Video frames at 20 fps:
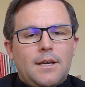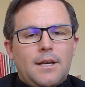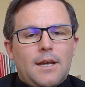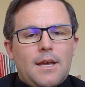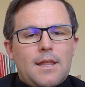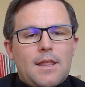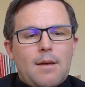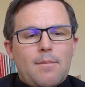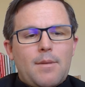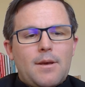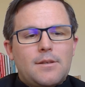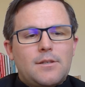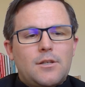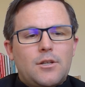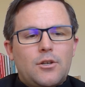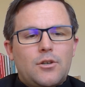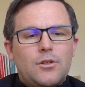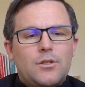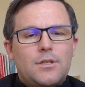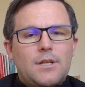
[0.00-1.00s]
And that makes it a
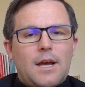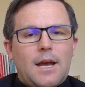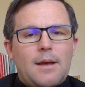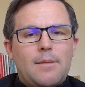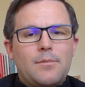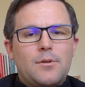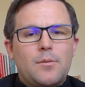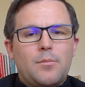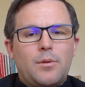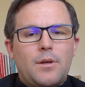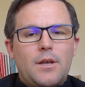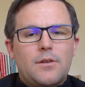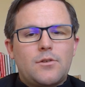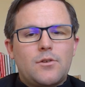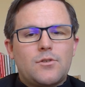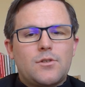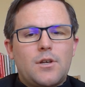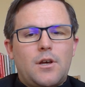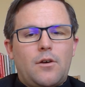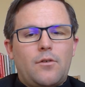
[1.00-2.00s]
good time to place
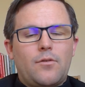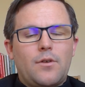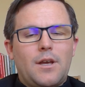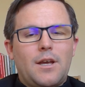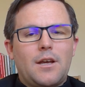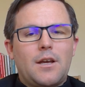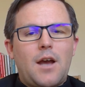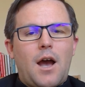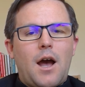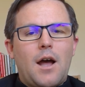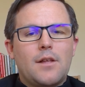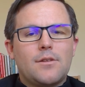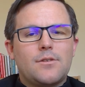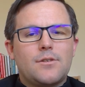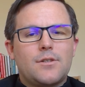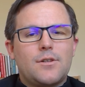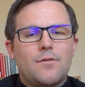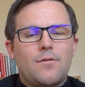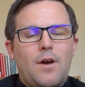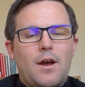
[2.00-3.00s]
yourself in God's
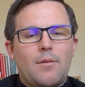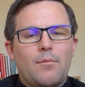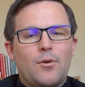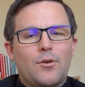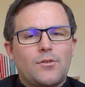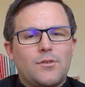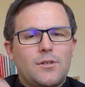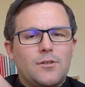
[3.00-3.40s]
divine mercy.